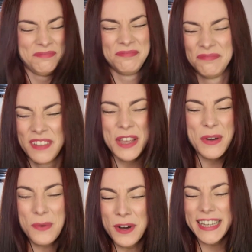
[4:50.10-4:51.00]
Say
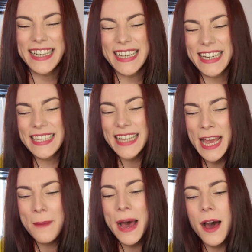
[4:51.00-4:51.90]

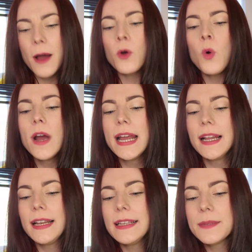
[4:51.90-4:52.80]
about Queen
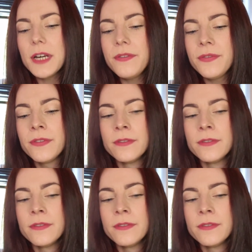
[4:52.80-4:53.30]
Elizabeth.